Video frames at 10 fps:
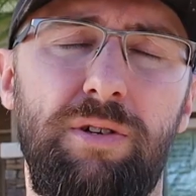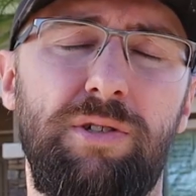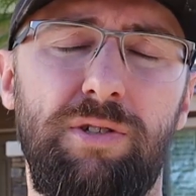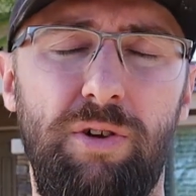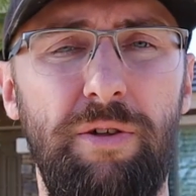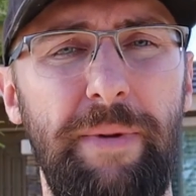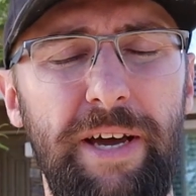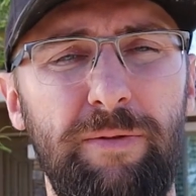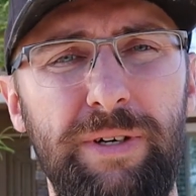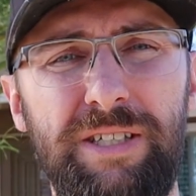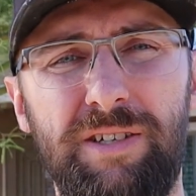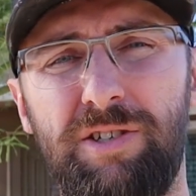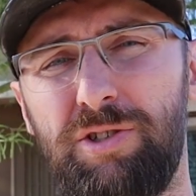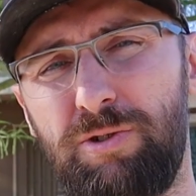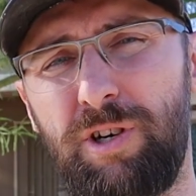So the main reason
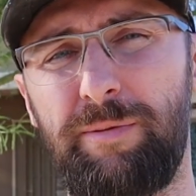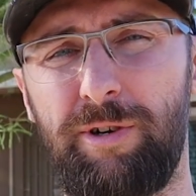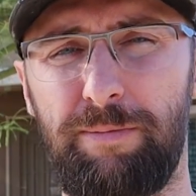to trim or